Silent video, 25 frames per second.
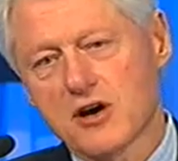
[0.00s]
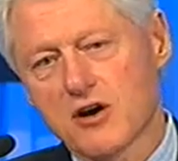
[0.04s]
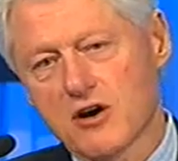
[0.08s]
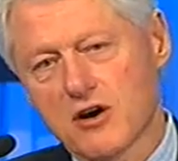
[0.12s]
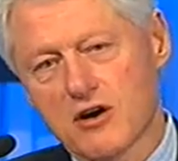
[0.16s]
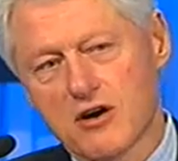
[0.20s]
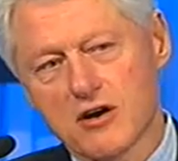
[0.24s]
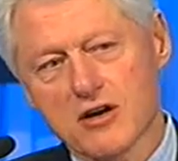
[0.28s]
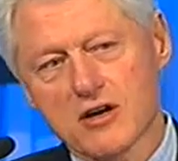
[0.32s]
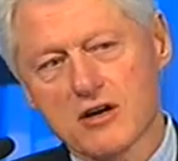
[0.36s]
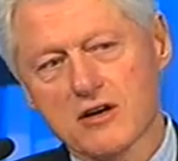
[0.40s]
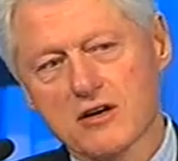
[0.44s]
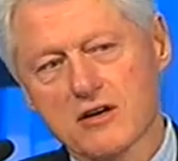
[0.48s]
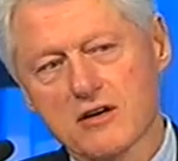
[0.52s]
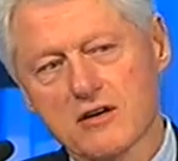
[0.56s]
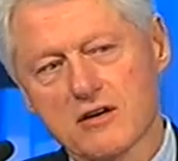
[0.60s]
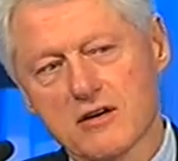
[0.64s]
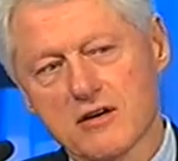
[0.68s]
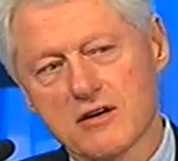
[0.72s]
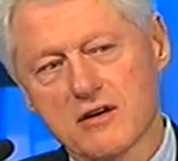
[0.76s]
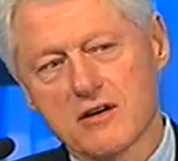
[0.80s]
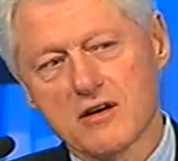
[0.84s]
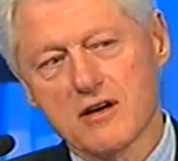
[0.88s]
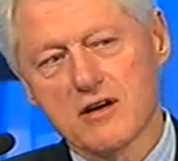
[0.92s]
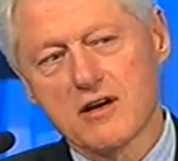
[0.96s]
talk
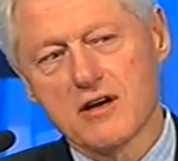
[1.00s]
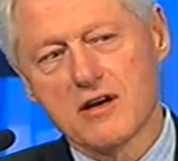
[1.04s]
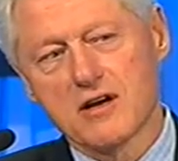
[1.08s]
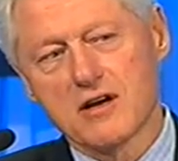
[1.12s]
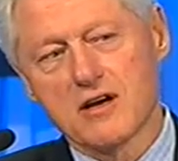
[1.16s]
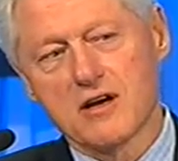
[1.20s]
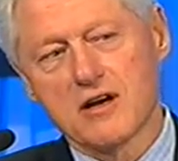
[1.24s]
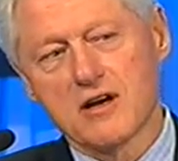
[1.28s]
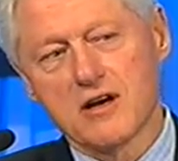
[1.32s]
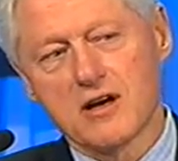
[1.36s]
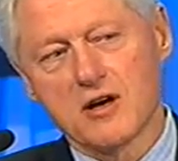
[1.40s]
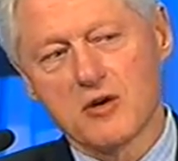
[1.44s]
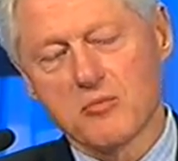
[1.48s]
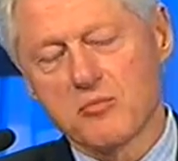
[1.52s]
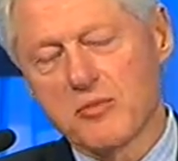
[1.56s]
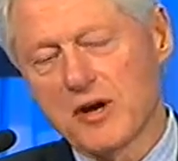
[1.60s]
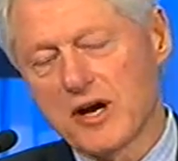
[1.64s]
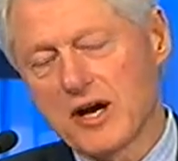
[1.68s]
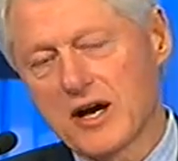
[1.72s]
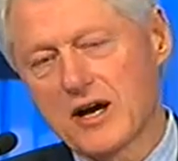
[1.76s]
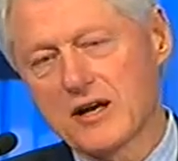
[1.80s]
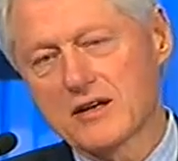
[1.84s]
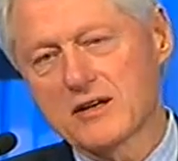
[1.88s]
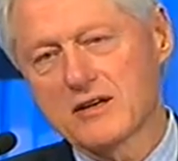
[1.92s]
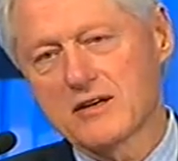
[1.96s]

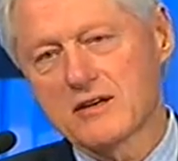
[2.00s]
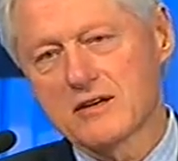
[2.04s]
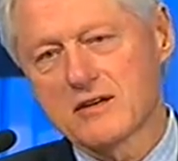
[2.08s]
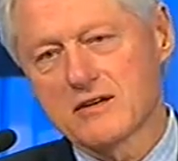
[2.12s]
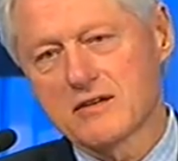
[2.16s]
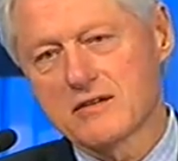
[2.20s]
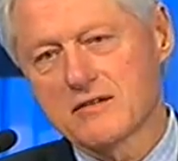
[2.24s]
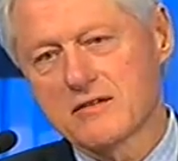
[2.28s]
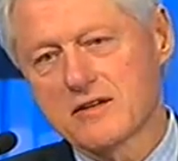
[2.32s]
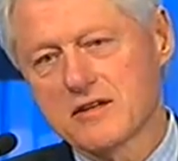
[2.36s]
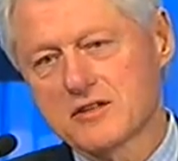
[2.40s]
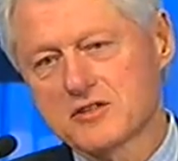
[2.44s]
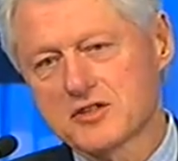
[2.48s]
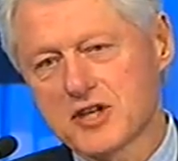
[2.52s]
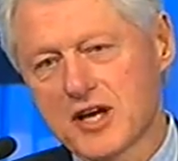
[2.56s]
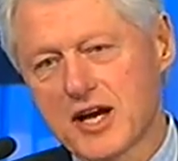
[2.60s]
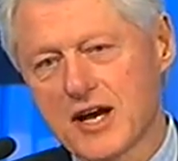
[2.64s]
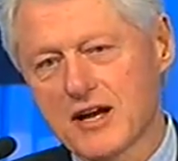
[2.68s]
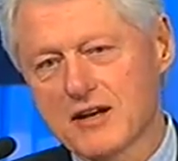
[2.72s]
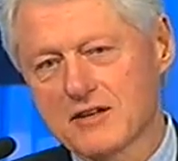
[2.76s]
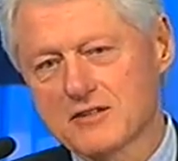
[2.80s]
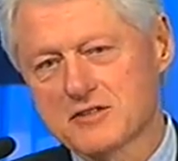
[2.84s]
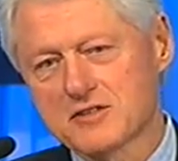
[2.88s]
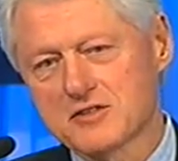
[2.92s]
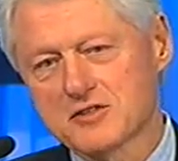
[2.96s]
about the
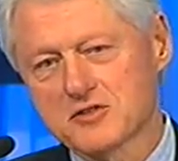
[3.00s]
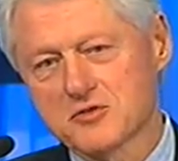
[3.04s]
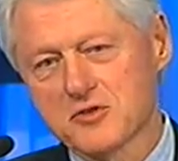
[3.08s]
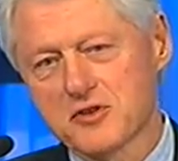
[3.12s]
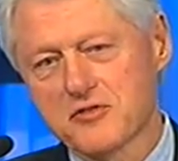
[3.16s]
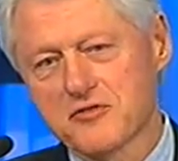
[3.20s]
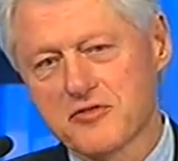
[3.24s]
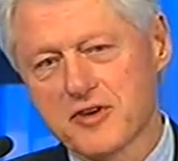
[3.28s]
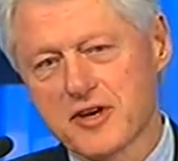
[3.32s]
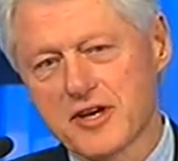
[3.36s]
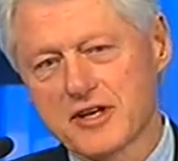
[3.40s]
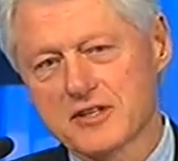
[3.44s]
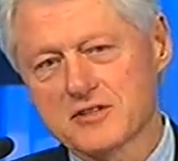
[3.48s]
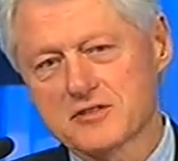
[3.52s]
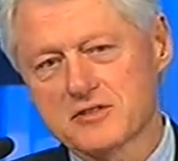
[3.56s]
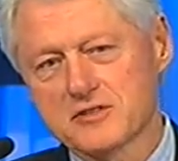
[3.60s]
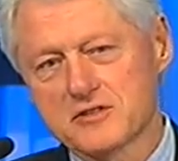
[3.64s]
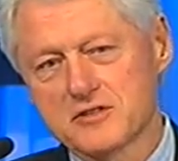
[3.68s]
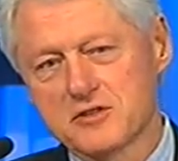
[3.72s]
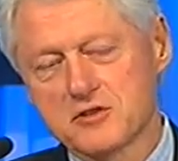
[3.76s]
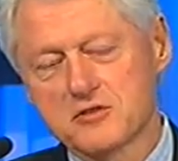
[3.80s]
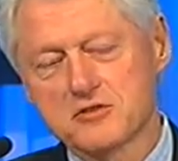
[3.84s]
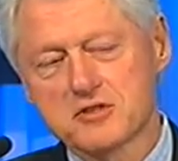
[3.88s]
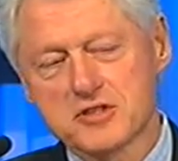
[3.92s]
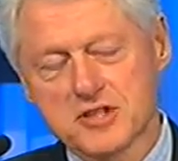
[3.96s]
challenges we face,
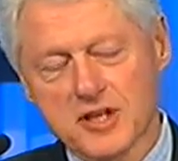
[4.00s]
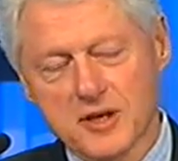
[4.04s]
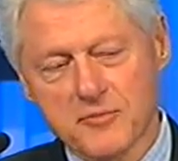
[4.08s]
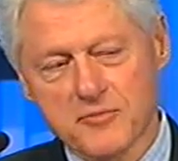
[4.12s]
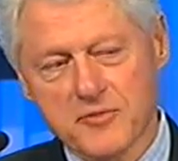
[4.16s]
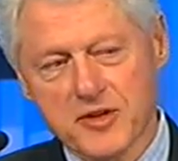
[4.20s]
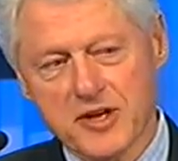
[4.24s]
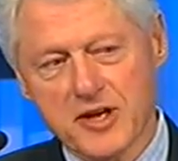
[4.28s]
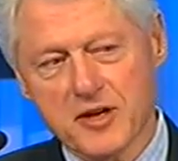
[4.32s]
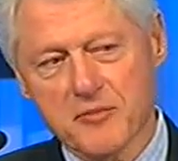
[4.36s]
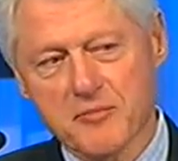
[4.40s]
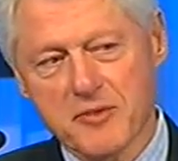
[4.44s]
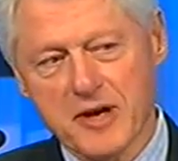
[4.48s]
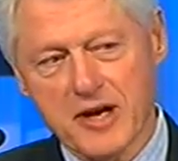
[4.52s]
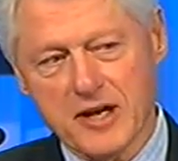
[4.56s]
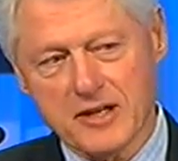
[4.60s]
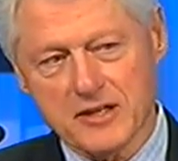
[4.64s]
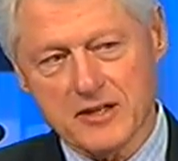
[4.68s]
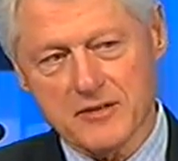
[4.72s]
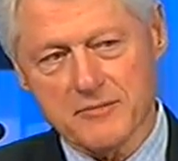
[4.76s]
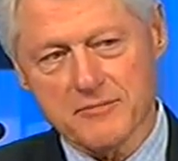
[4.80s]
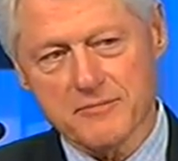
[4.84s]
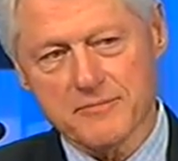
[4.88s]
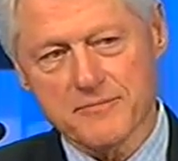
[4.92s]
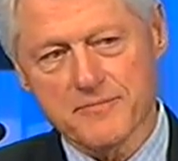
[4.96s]
do something
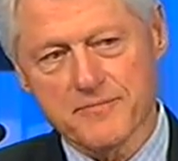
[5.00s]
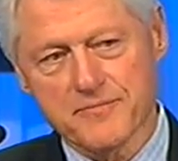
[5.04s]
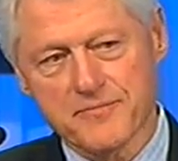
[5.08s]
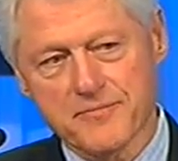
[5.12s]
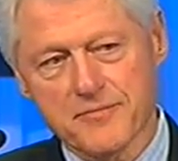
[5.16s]
about them.